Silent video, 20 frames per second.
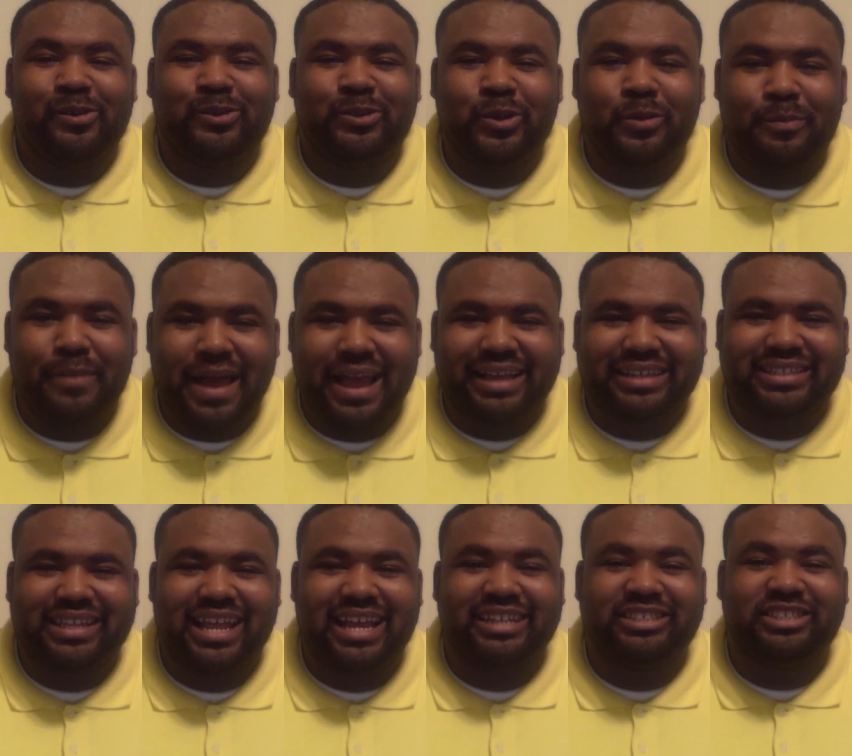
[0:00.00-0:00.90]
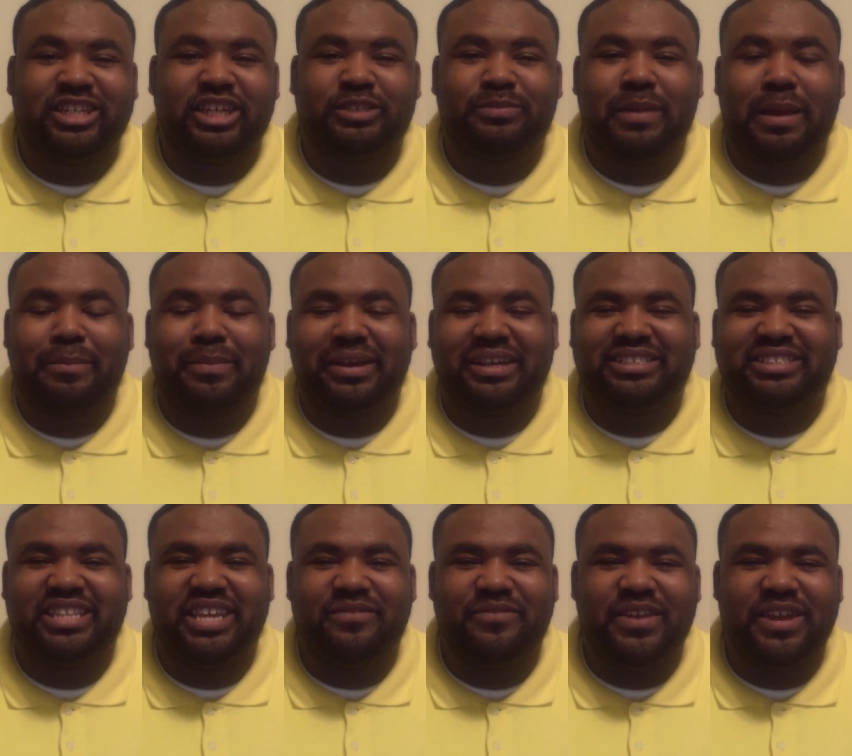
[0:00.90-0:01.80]
backslash
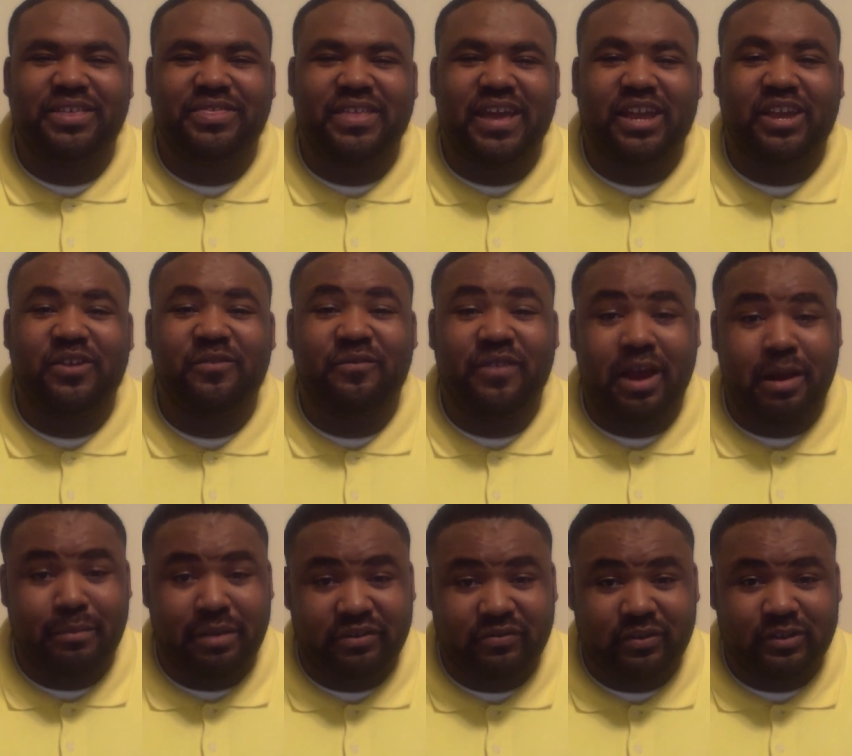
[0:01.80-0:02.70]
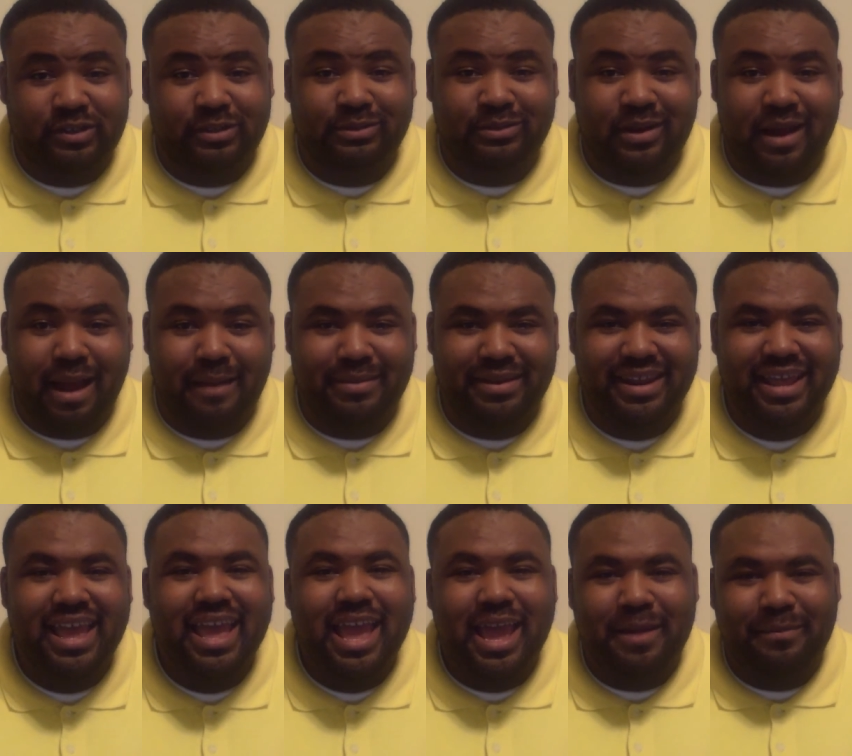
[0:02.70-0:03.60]
JustMyPicks TV. Thank you very much for
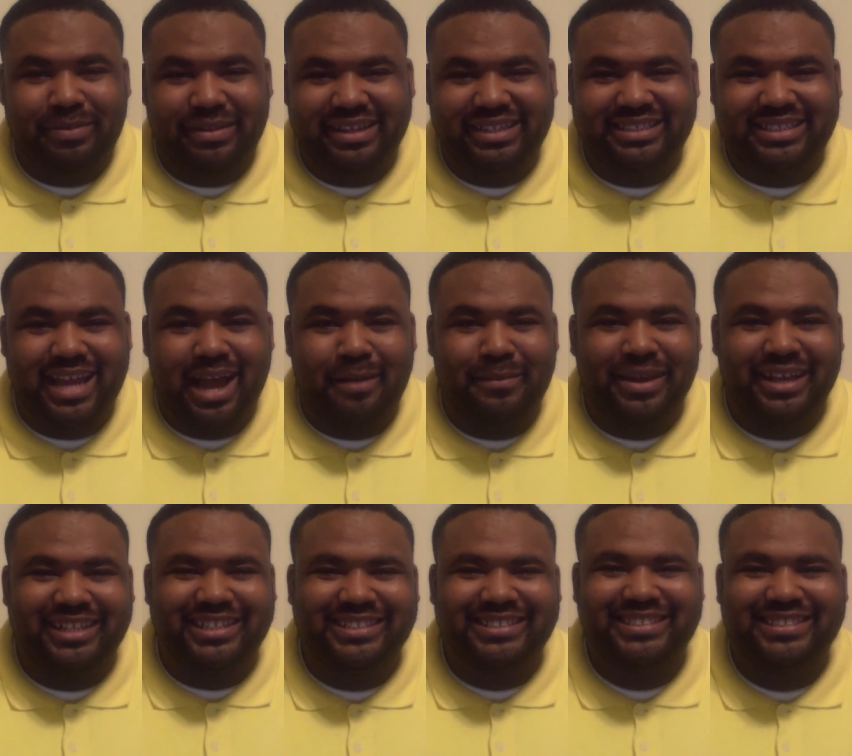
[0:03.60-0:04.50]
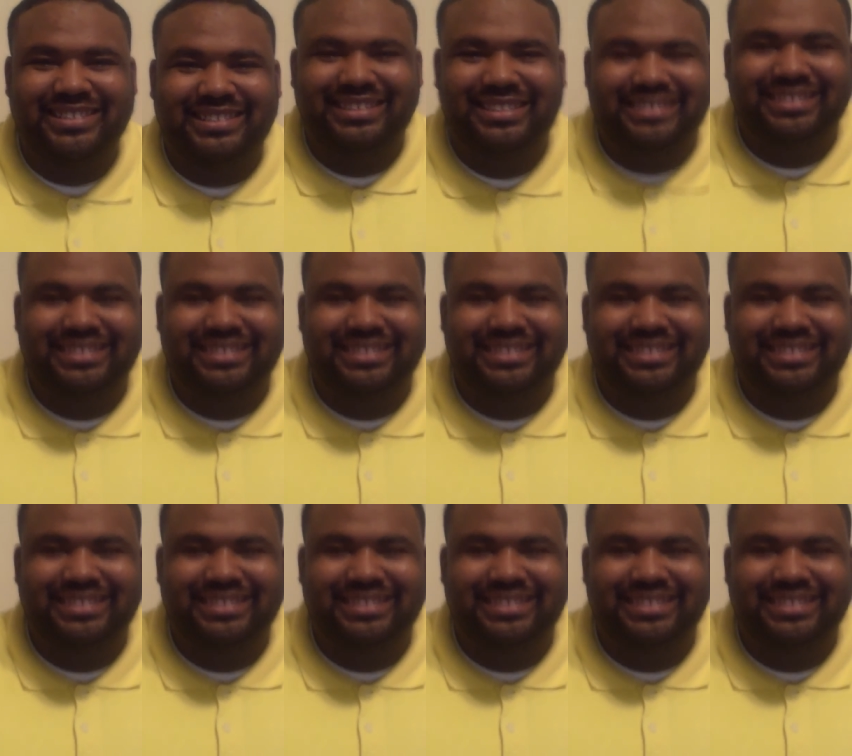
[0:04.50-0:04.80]
subscribing, and please comment.